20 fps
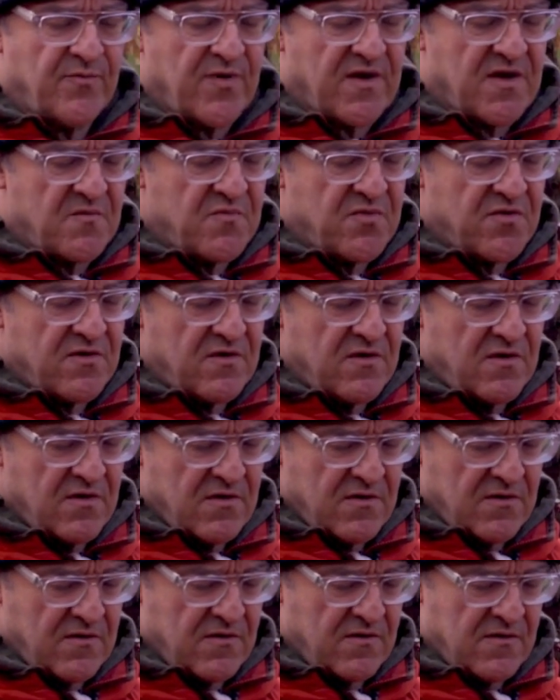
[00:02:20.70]
paper,
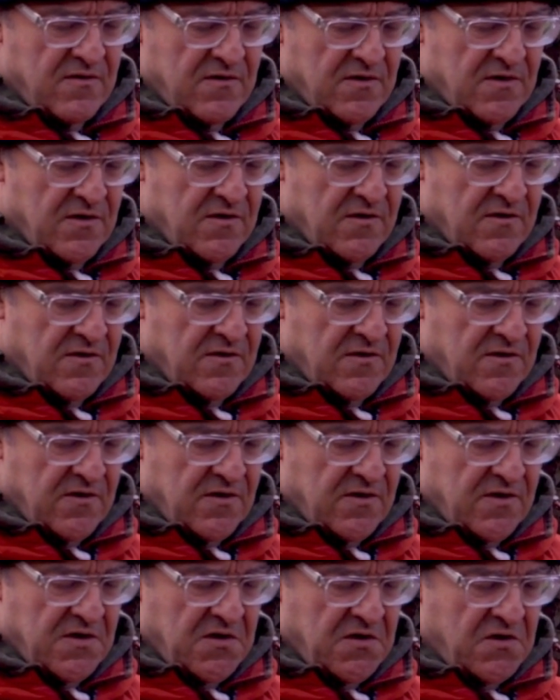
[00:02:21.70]

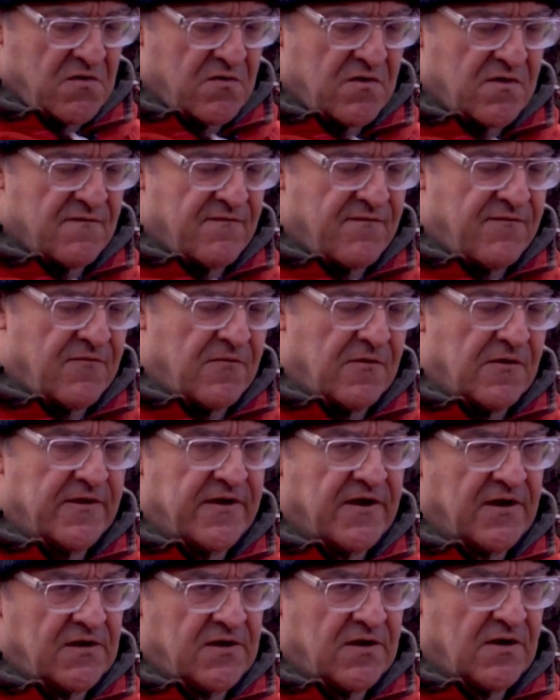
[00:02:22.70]
you can fold
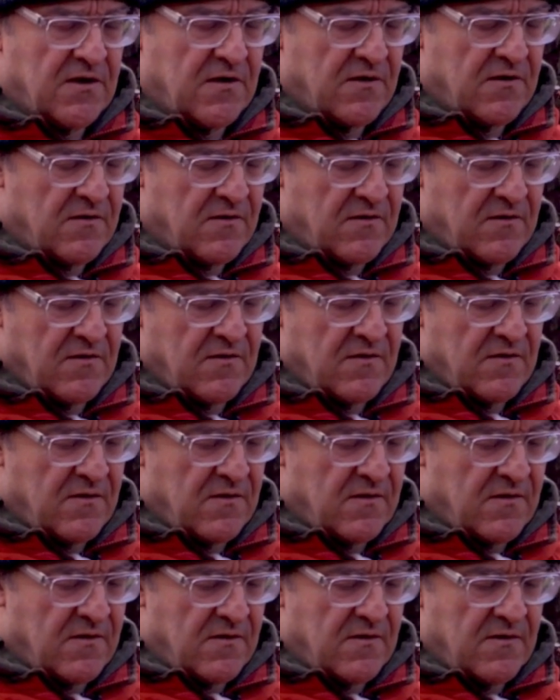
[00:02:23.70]
it
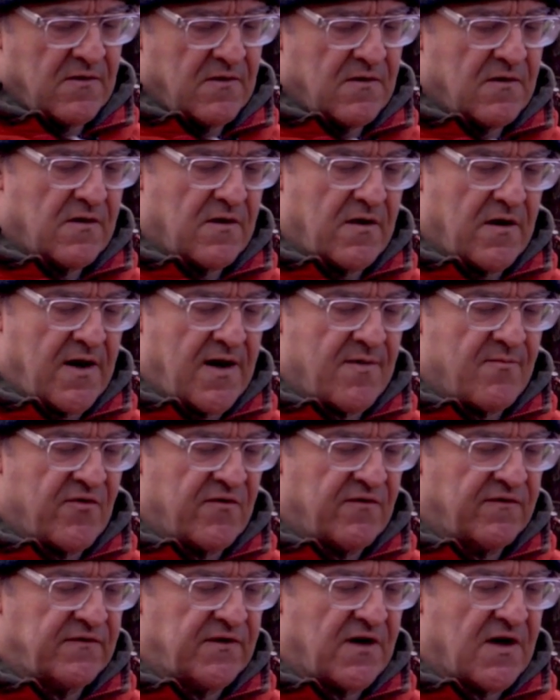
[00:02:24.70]
a number
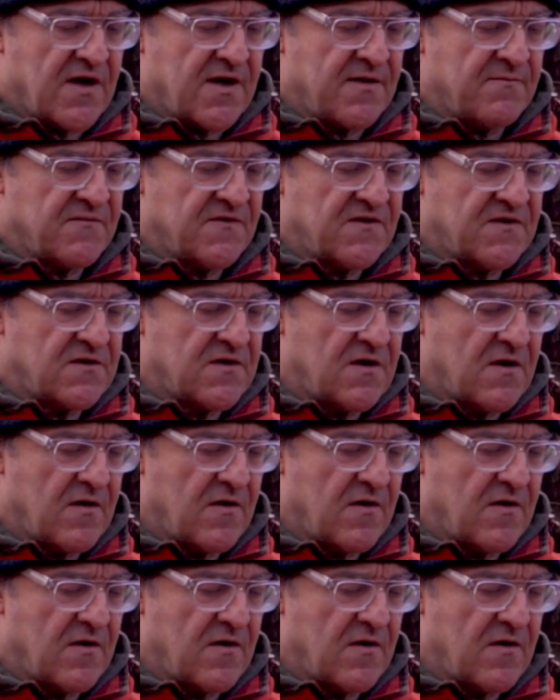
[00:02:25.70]
of times,